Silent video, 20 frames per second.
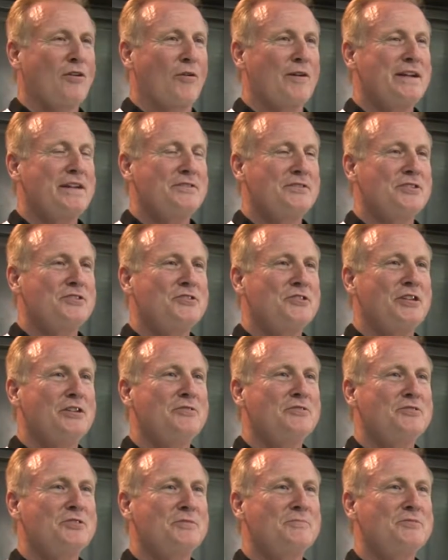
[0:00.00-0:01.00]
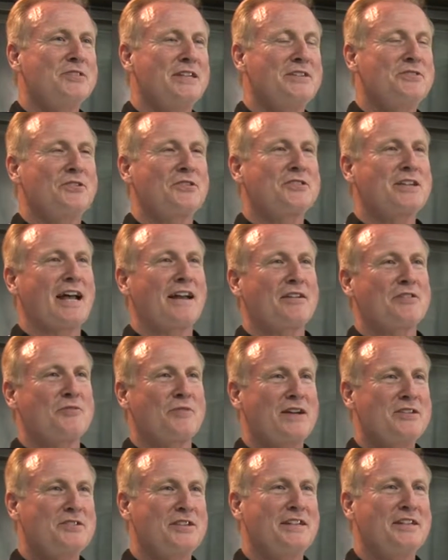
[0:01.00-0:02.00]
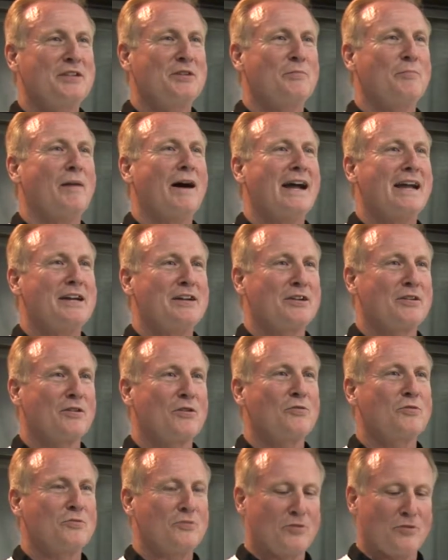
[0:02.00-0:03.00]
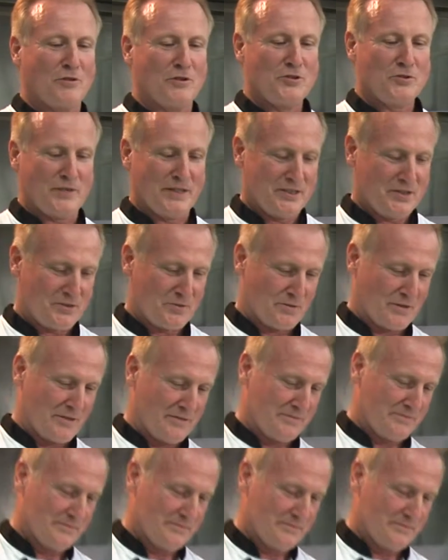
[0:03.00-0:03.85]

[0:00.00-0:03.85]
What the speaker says: or you can just use some Caesar salad dressing you buy at your local grocery store.